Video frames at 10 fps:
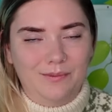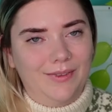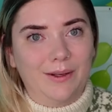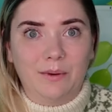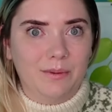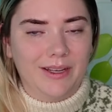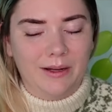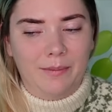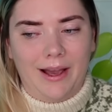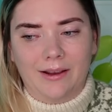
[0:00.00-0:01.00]
like we would get
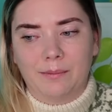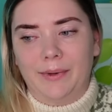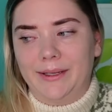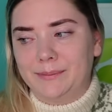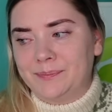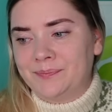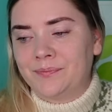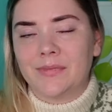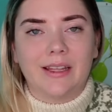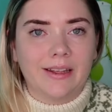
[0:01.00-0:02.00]
it back, but
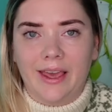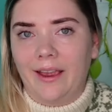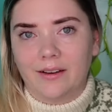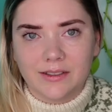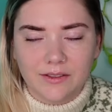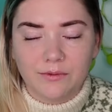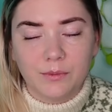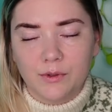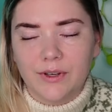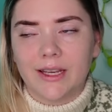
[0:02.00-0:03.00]
in the chaos of
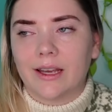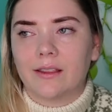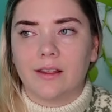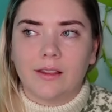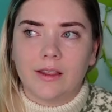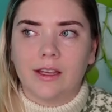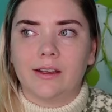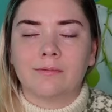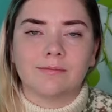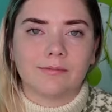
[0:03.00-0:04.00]
moving, I think they,